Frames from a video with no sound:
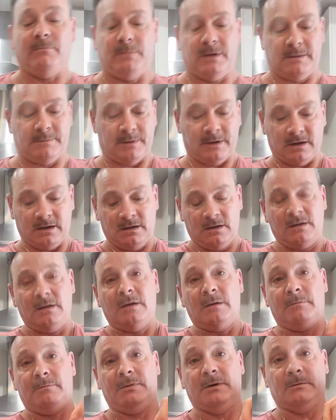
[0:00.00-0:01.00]
pepper,
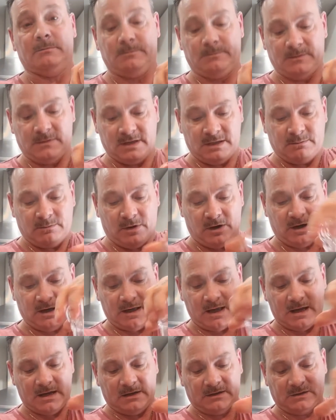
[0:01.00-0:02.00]
but in my
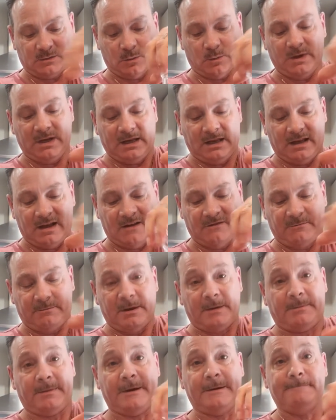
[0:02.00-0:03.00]
house we love
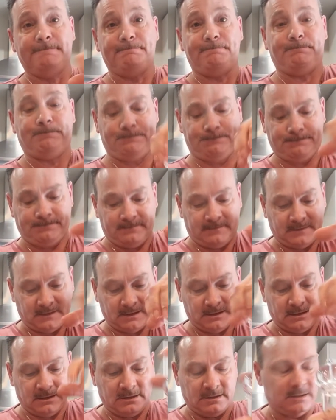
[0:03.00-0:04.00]
pepper.
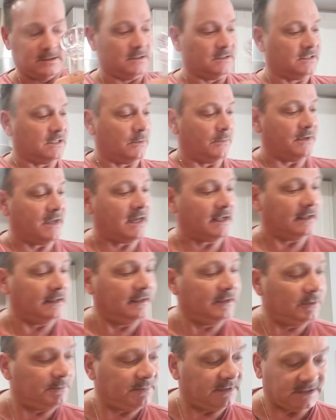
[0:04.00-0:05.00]
So we add a
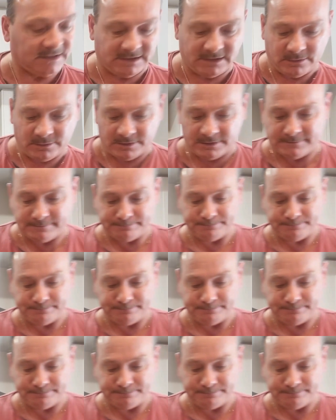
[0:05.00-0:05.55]
little bit to it.